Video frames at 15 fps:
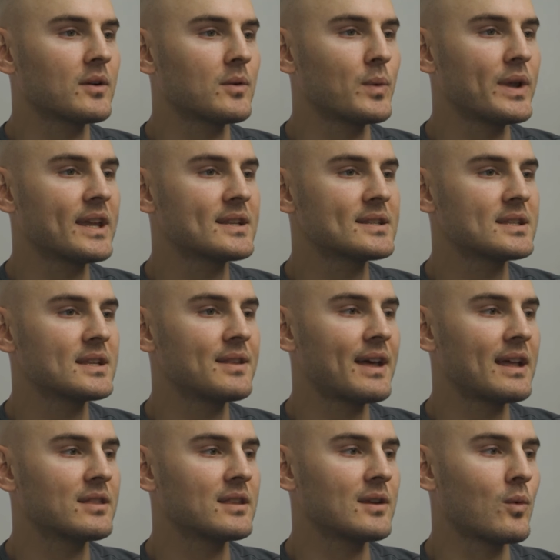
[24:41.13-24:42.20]
we can see
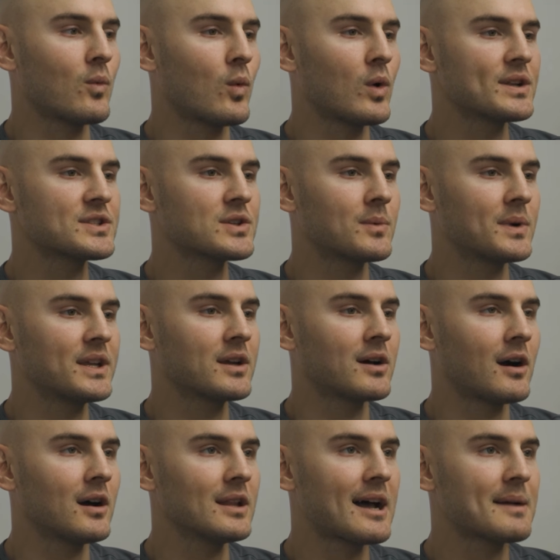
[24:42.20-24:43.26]
that the 120
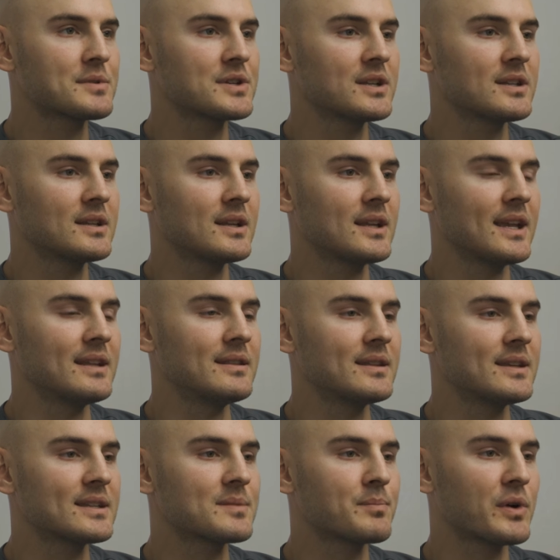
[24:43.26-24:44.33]
call option in
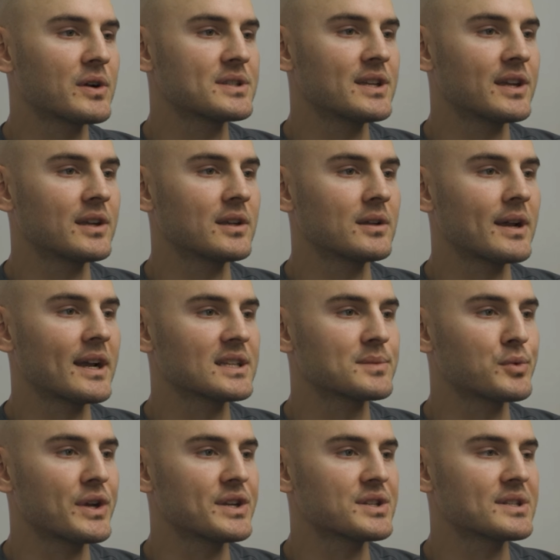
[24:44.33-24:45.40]
this particular
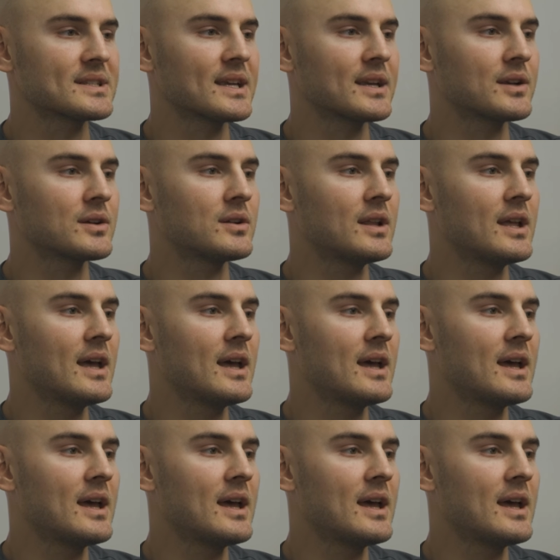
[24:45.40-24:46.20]
expiration cycle